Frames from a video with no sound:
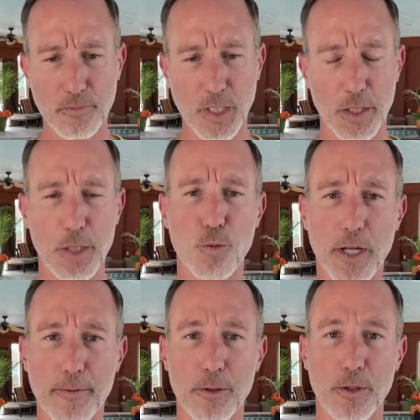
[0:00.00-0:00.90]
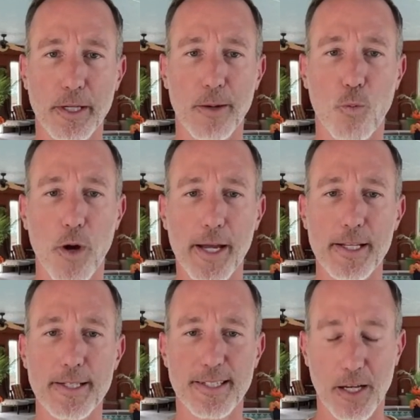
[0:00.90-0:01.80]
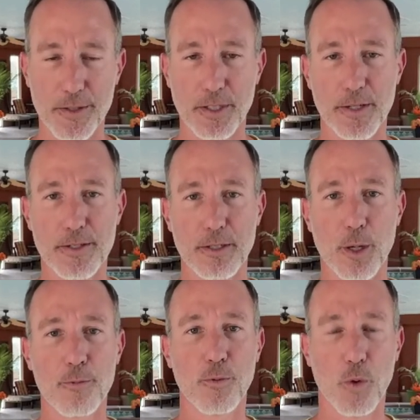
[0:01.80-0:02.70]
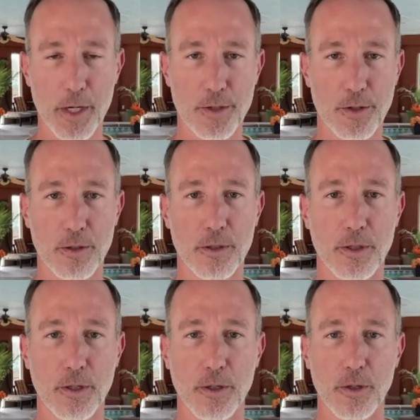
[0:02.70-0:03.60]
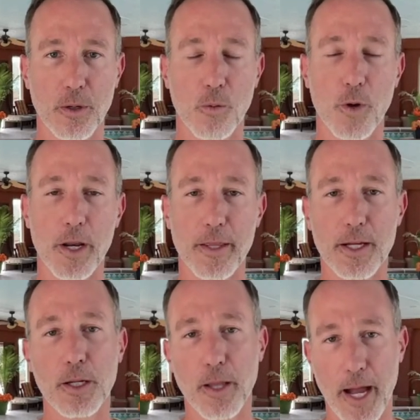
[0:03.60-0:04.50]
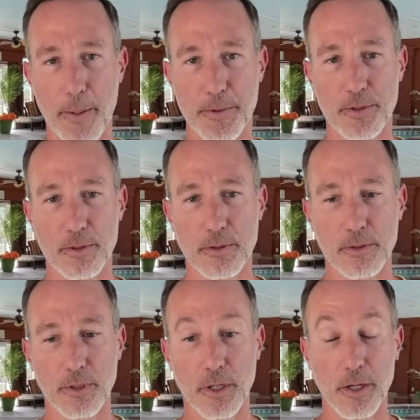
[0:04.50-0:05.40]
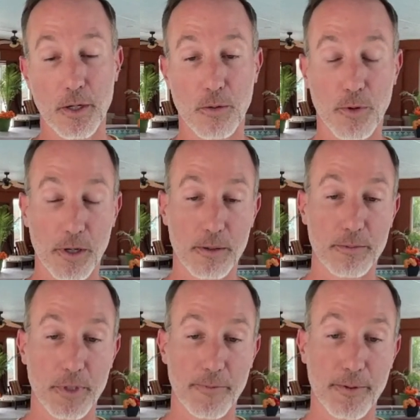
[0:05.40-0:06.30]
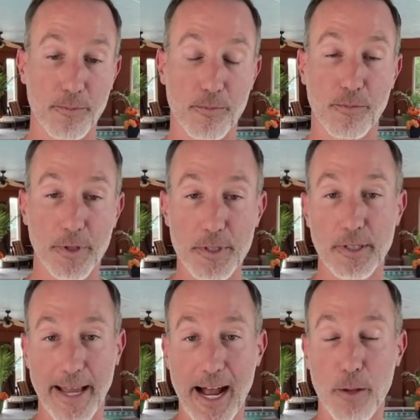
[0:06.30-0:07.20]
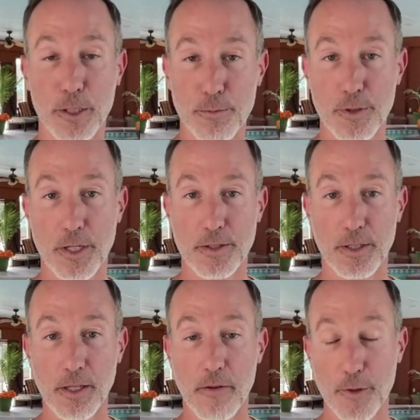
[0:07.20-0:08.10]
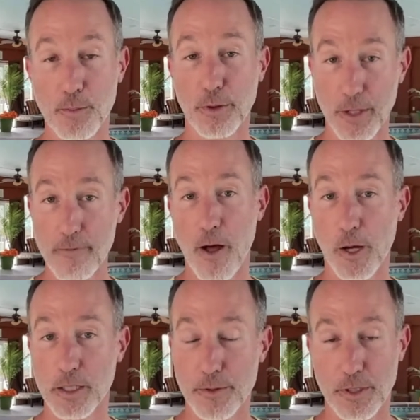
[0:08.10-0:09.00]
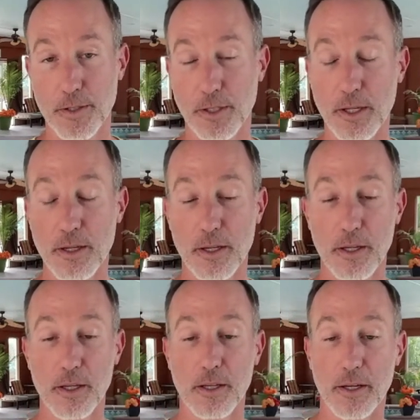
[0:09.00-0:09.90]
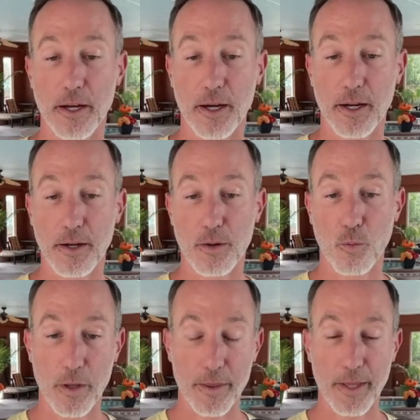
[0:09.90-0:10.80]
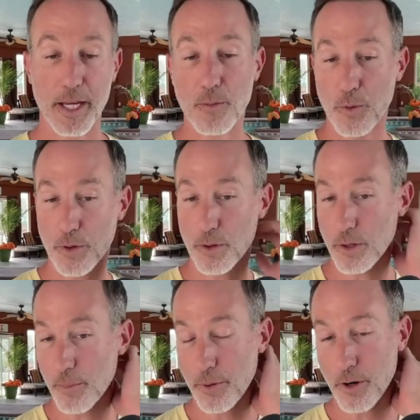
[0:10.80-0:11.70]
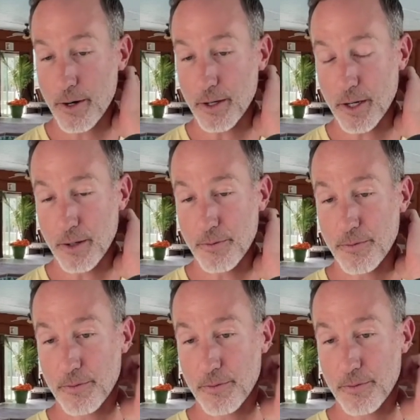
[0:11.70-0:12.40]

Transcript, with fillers: you really have to look at why did Celsius and Voyager, why did they collapse? Well, if you listen to Alex Mashinsky, and if you believe Alex Mashinsky, uh, when they were a part of